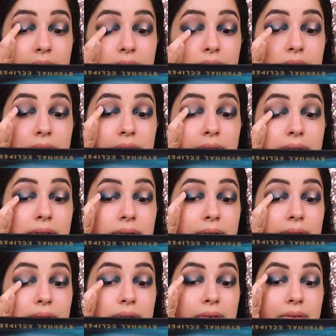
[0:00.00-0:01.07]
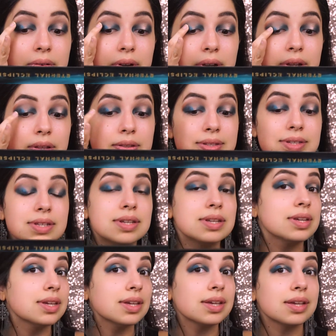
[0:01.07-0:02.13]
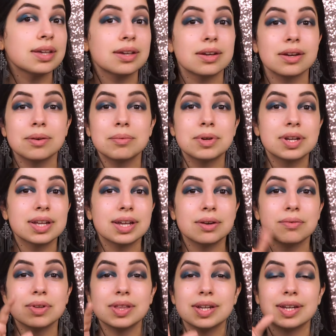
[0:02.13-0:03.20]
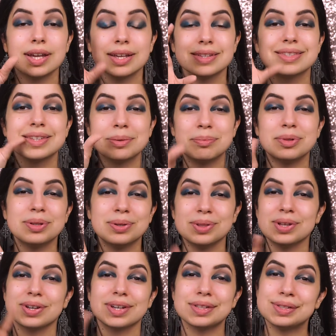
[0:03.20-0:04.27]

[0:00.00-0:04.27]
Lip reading: Just right here. We're gonna get a really nice blue look.